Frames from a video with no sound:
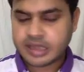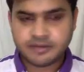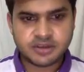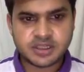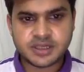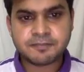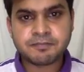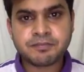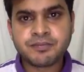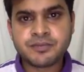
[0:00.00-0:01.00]
everything.
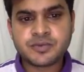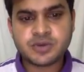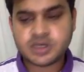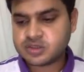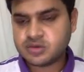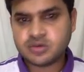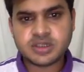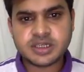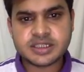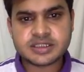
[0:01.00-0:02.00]
So let's go to
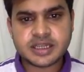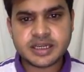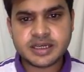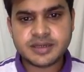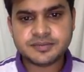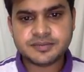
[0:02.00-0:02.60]
the next slide.